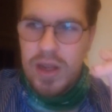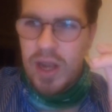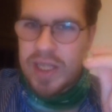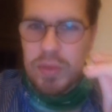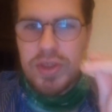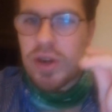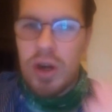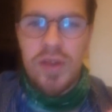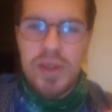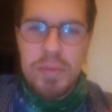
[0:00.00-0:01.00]
like the
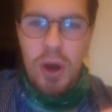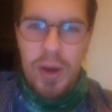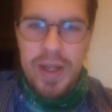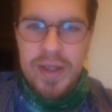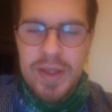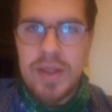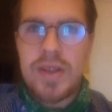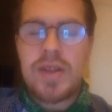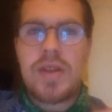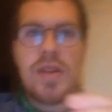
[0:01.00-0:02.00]
return of Napoleon,
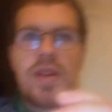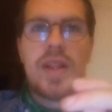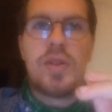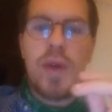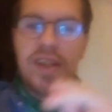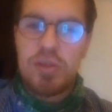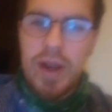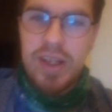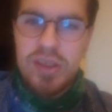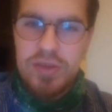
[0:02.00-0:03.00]
like the
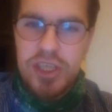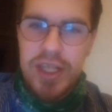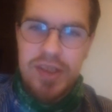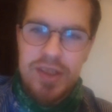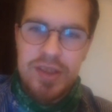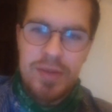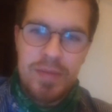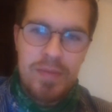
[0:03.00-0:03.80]
resurrection of Jesus.